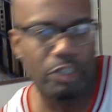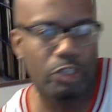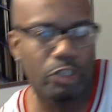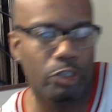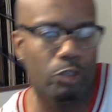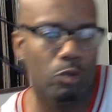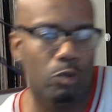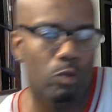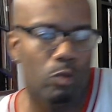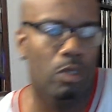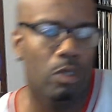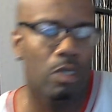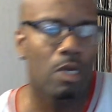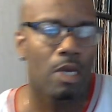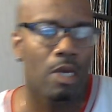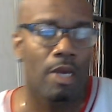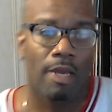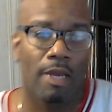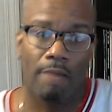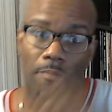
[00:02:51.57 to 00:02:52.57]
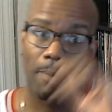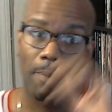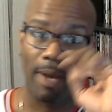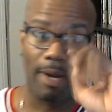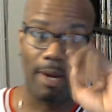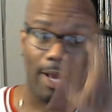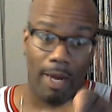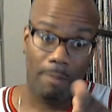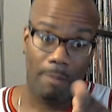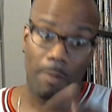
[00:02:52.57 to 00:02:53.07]
two, by a
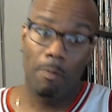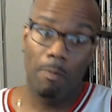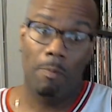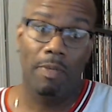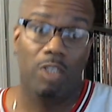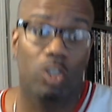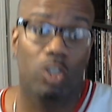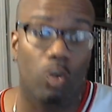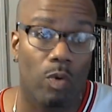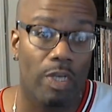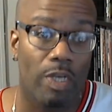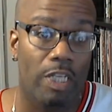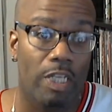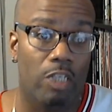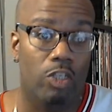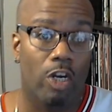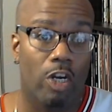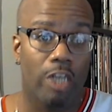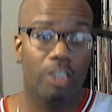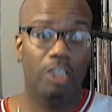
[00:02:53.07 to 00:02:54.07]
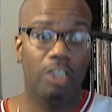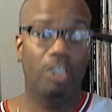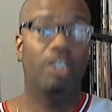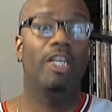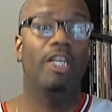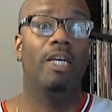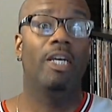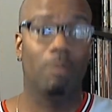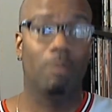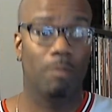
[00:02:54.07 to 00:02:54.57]
lot of people been showing these Archie
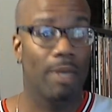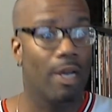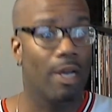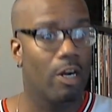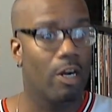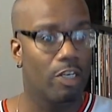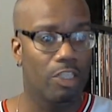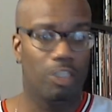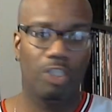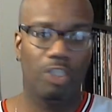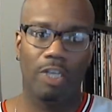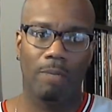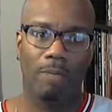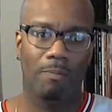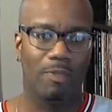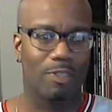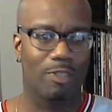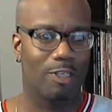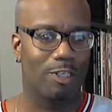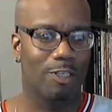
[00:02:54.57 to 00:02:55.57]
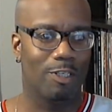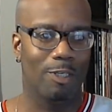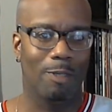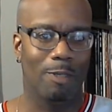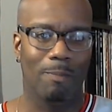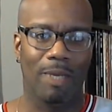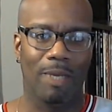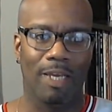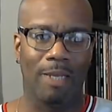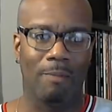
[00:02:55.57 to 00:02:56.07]
Sheps, man. Archie Shep was good,
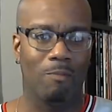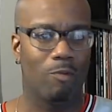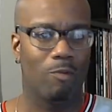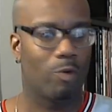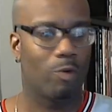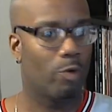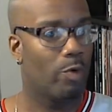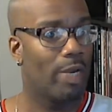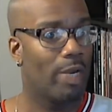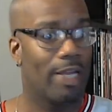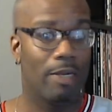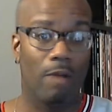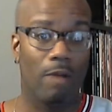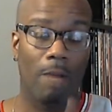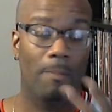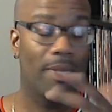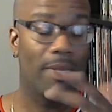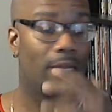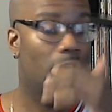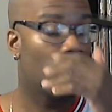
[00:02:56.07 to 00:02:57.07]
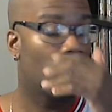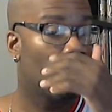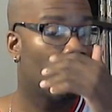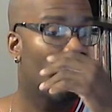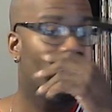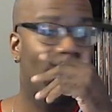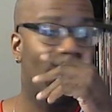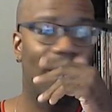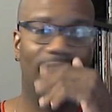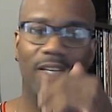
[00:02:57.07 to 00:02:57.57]
man. Great. I mean,
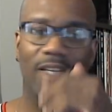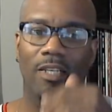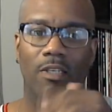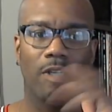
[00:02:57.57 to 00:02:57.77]
great.